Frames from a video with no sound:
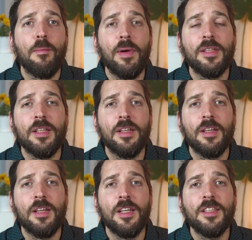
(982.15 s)
But
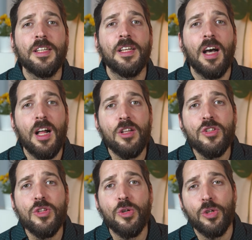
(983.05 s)
it can
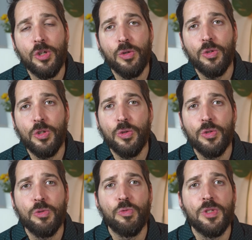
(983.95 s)
also go
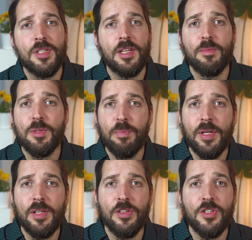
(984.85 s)
good with some
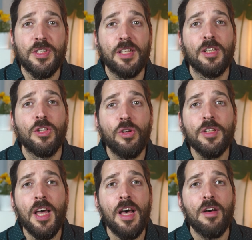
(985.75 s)
speakers that
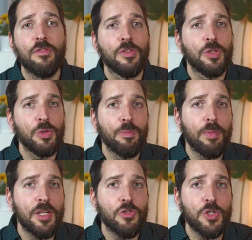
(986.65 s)
don't have good
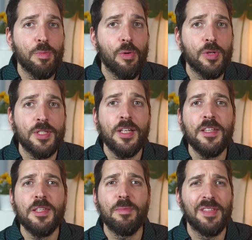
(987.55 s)
bass response, like
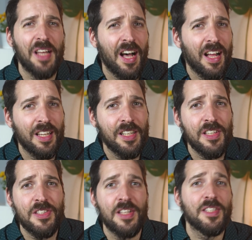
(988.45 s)
some
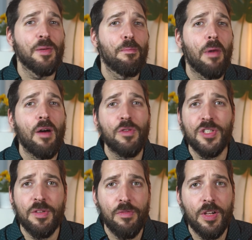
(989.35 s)
Dalis and some
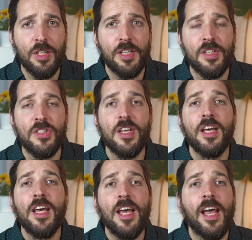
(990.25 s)
Bowers and Wilkins,
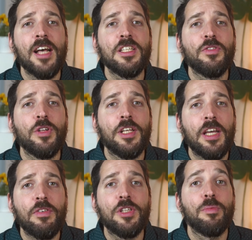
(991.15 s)
as it will
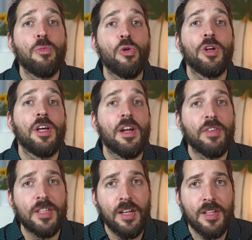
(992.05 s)
give it more
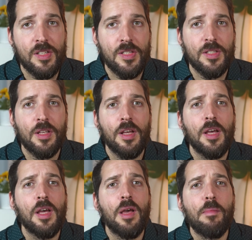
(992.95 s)
gravitas.
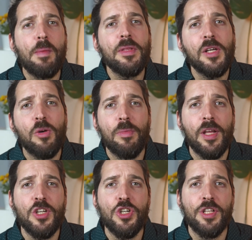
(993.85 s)
Maybe the
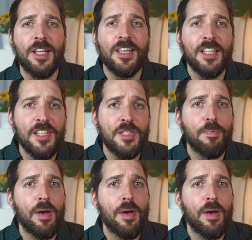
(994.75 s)
combination that least